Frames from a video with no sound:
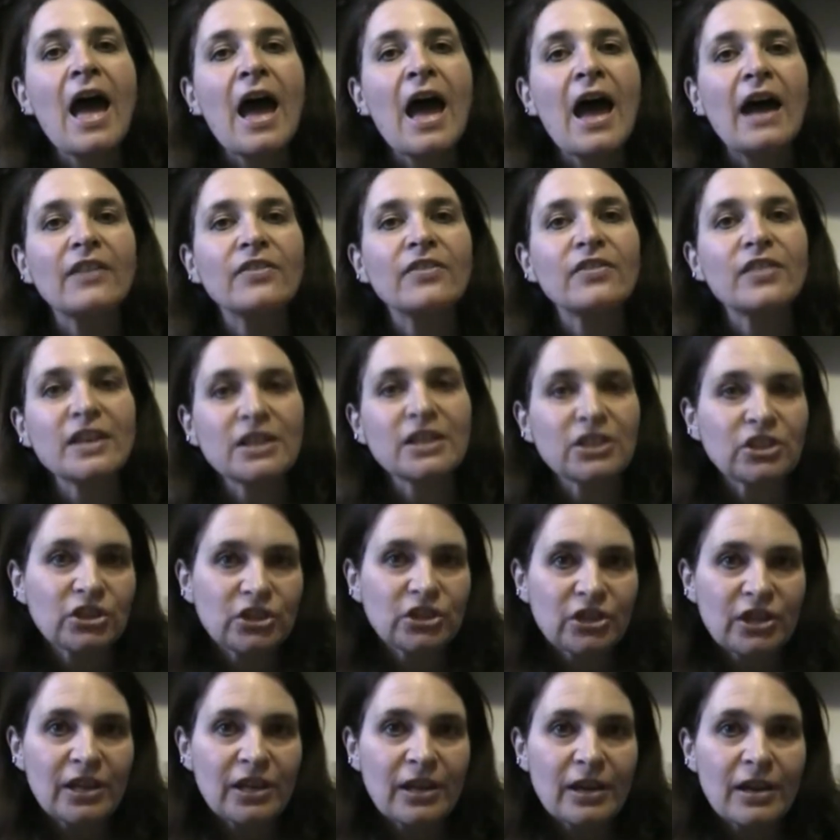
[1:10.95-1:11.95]
and this
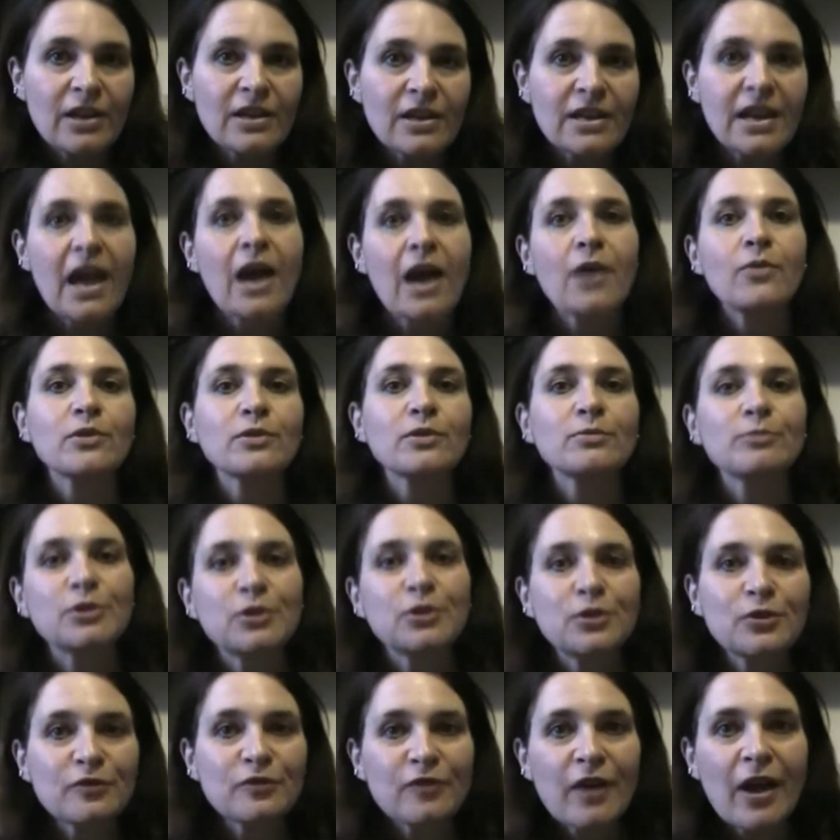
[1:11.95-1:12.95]
year, now with my
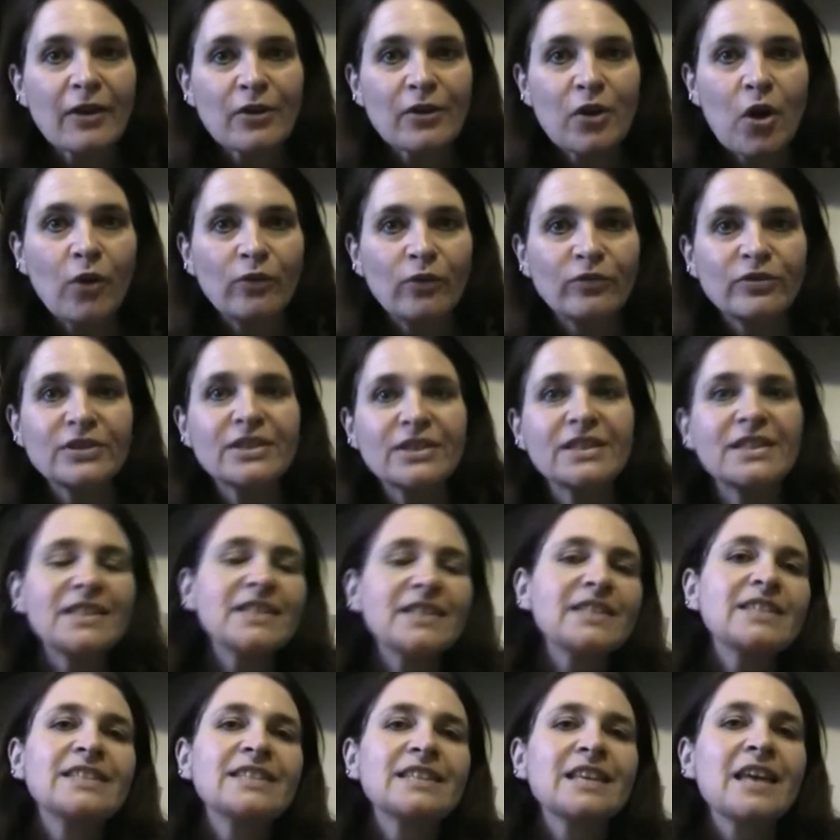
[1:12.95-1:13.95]
newfound
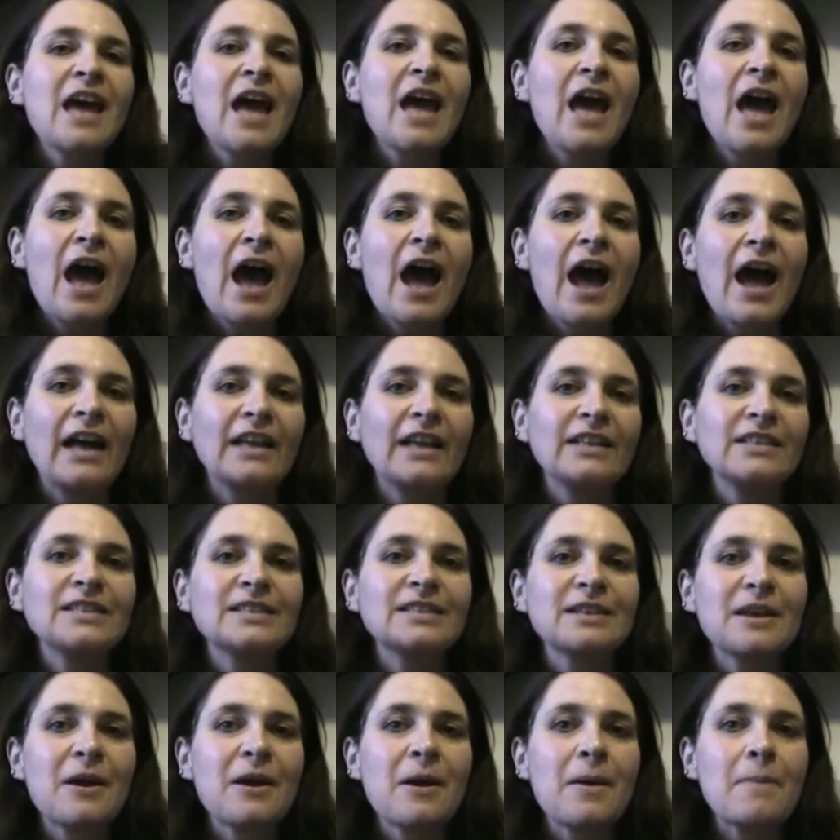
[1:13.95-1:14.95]
confidence and
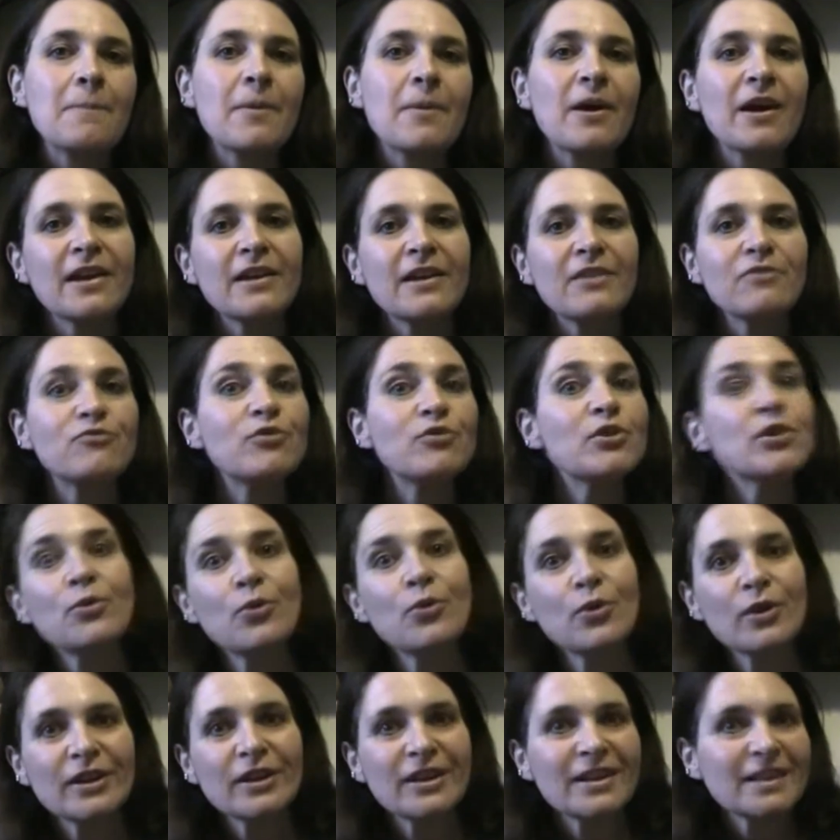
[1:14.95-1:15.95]
my
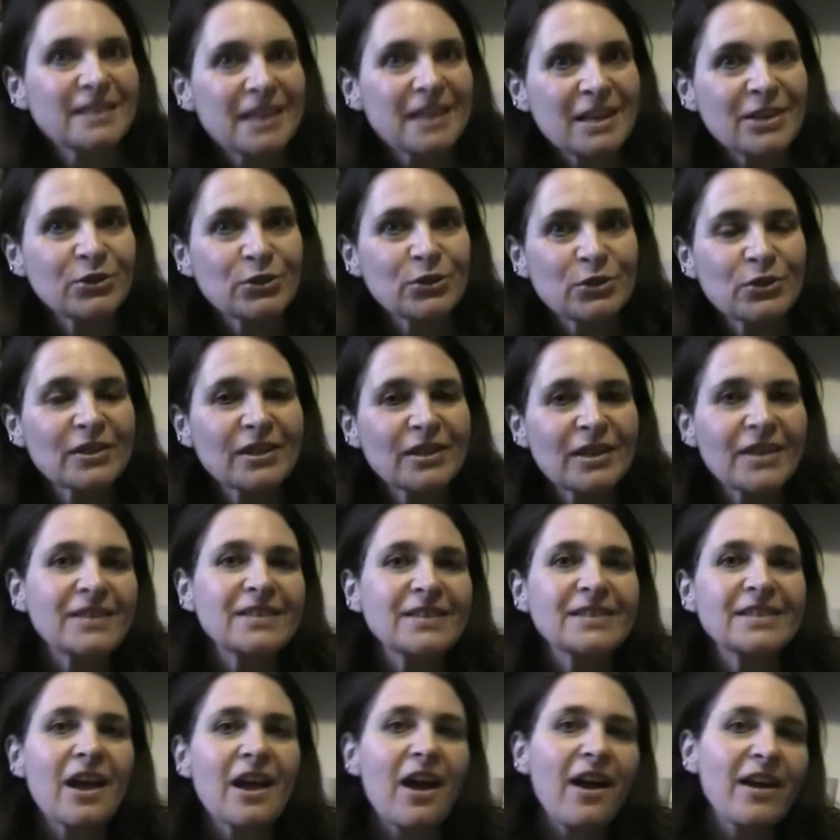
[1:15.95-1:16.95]
reorganisation
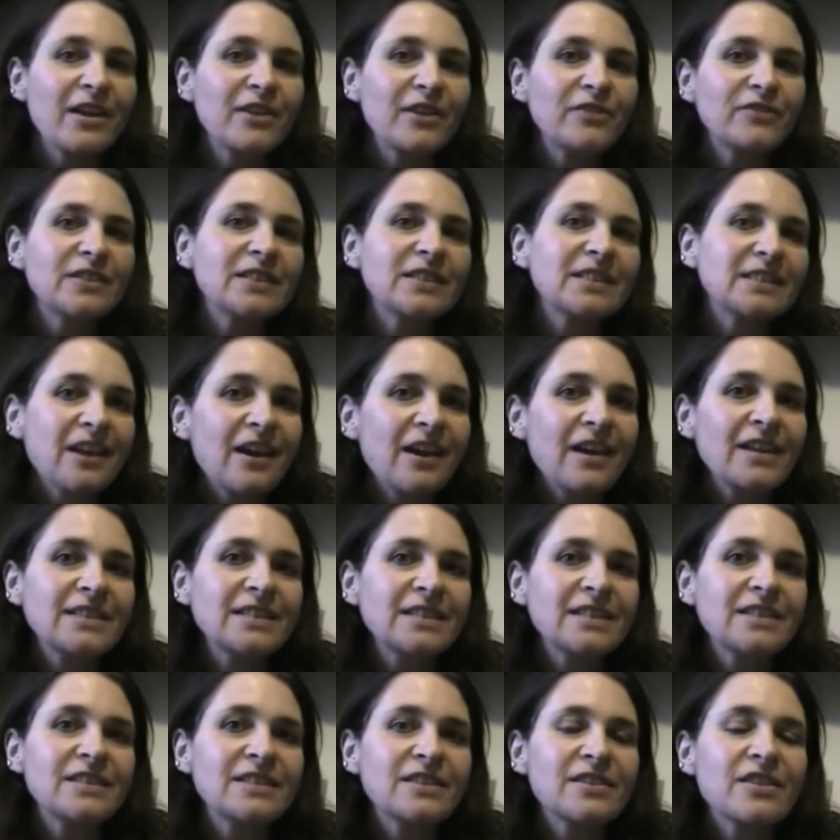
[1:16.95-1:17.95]
skills, I have
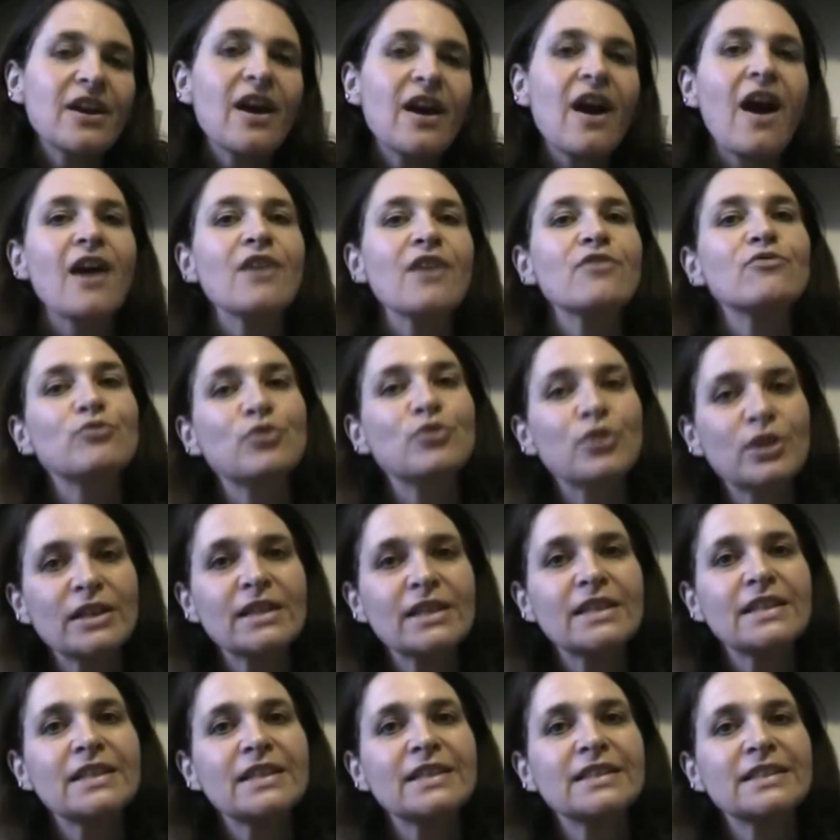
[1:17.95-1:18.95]
decided that I
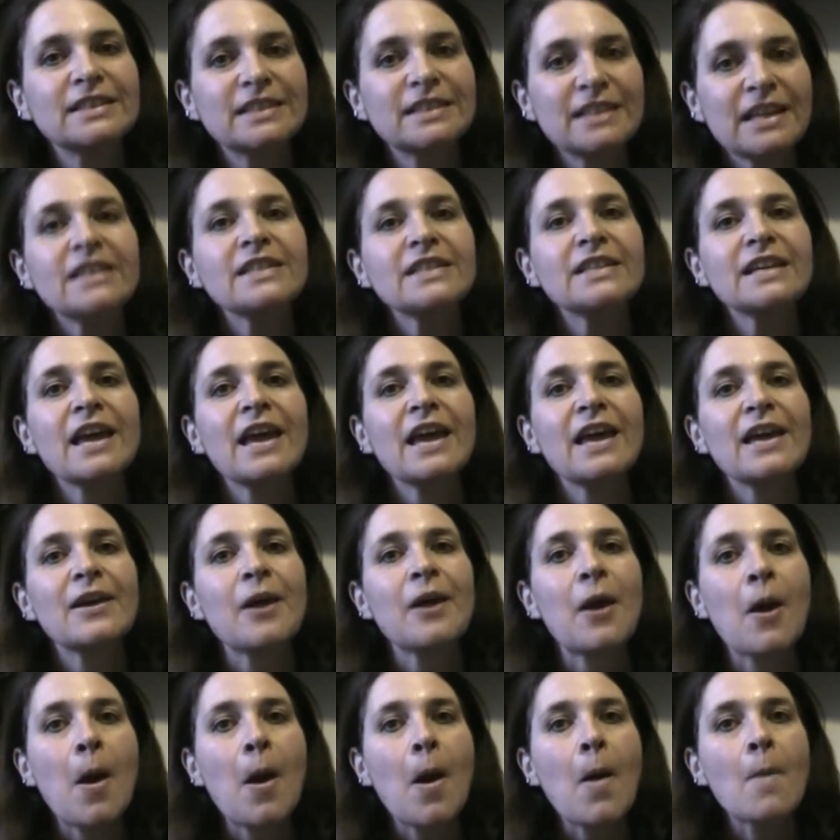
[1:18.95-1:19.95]
really need to dedicate
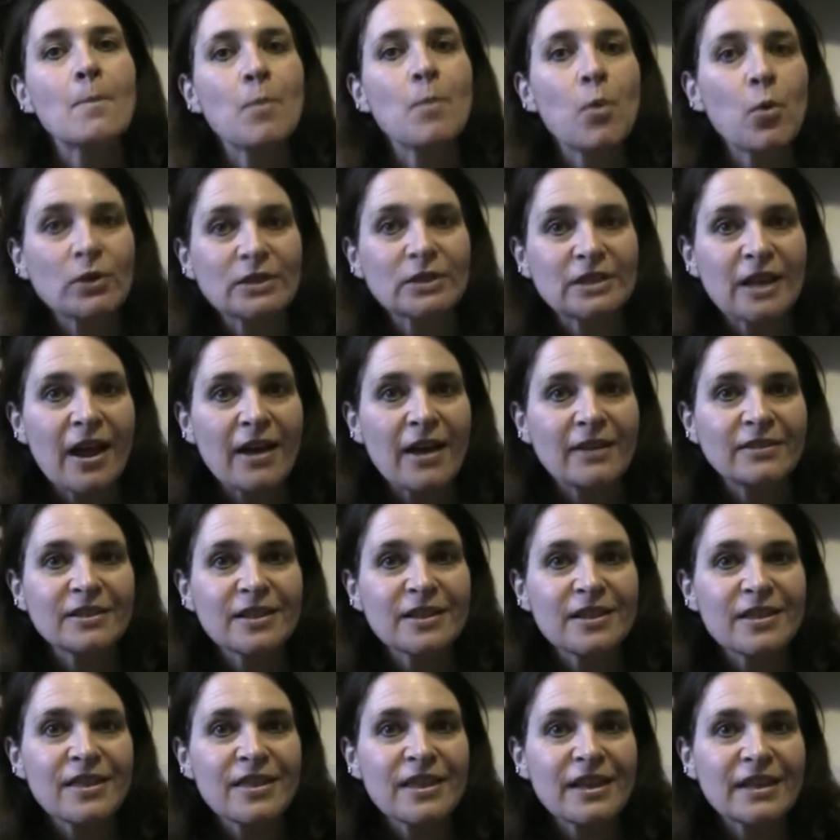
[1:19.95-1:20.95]
more time to the
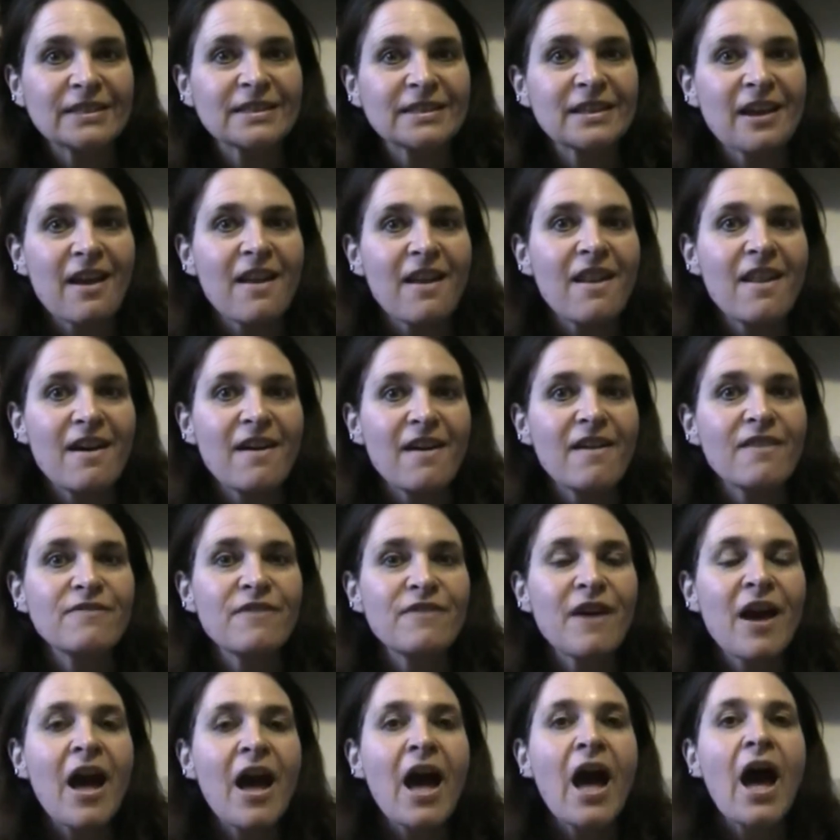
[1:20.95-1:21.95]
things I love,
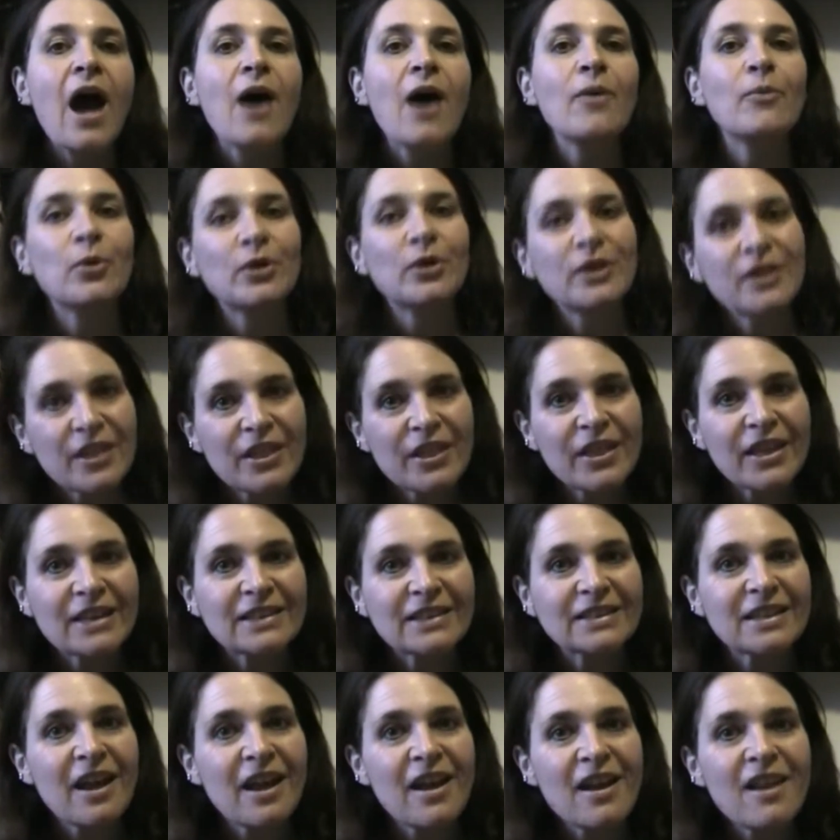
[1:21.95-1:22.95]
and one of the
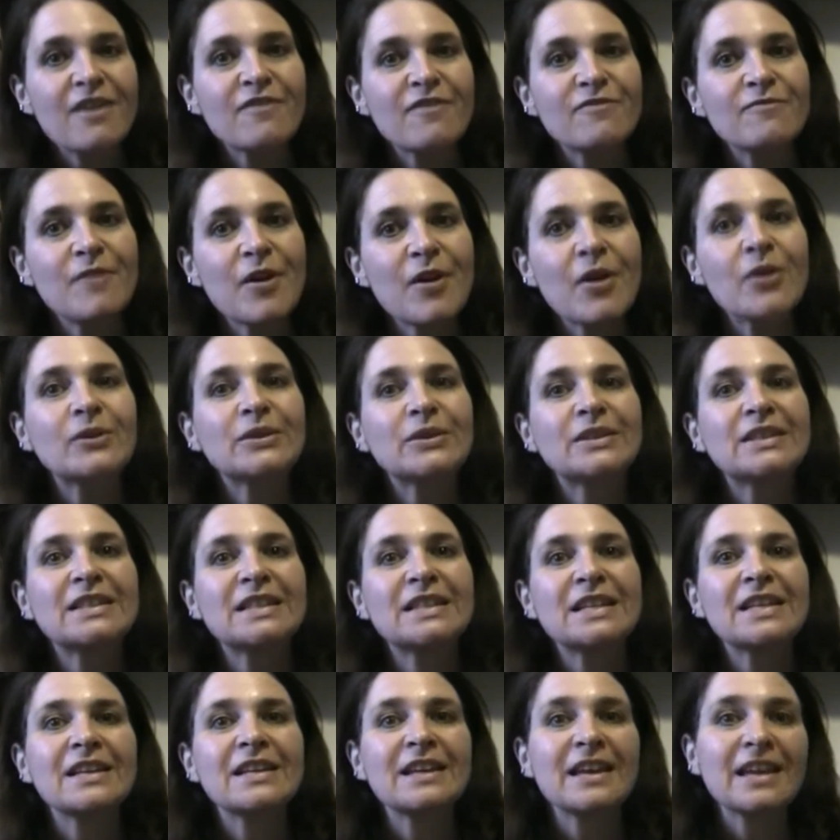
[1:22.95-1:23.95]
things I love
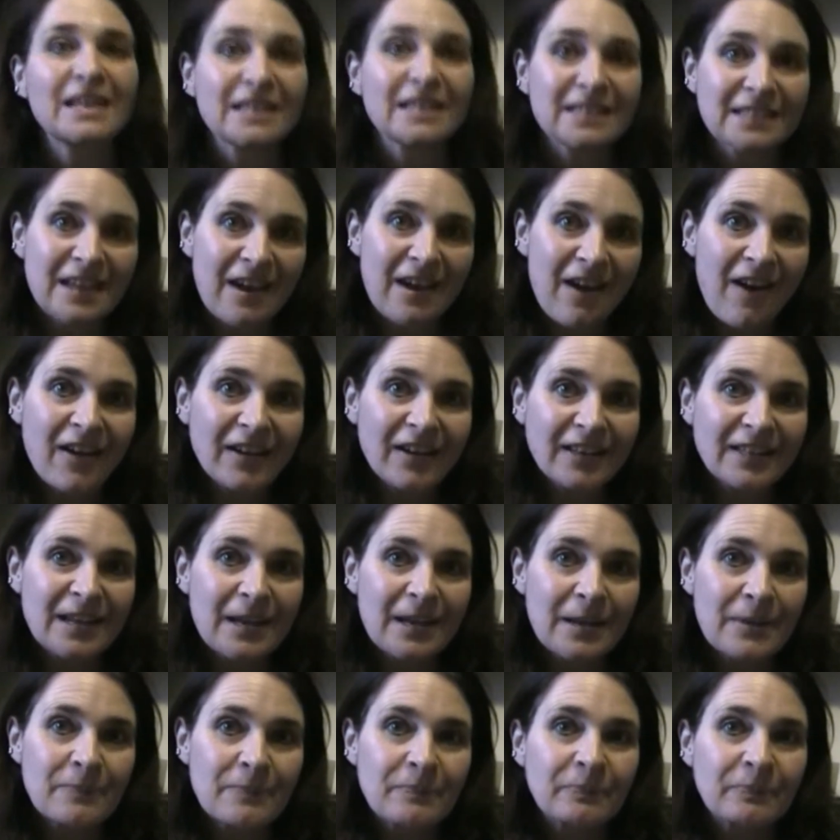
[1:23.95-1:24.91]
most is gardening.